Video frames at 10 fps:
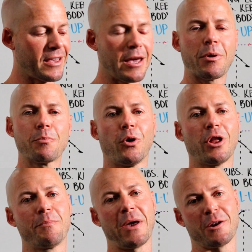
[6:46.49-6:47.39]
a kipping
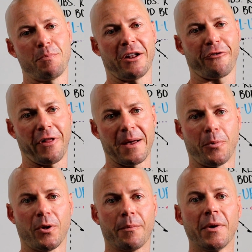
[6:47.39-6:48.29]
pull-up and a butterfly
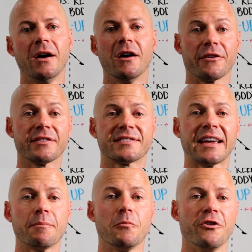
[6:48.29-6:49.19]
pull-up are the
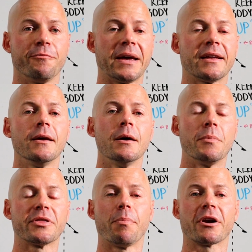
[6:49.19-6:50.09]
same movement,
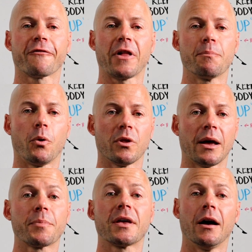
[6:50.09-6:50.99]
but the butterfly
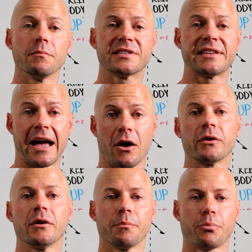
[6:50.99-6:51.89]
pull-up comes
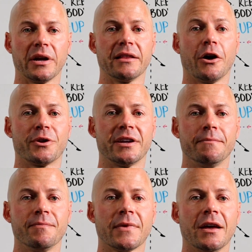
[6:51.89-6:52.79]
down preloaded.
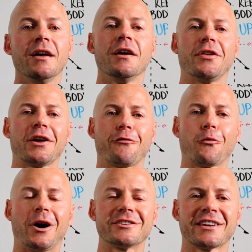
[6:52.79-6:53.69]
Thank you
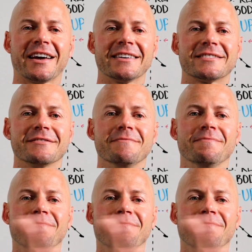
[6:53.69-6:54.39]
for watching, guys.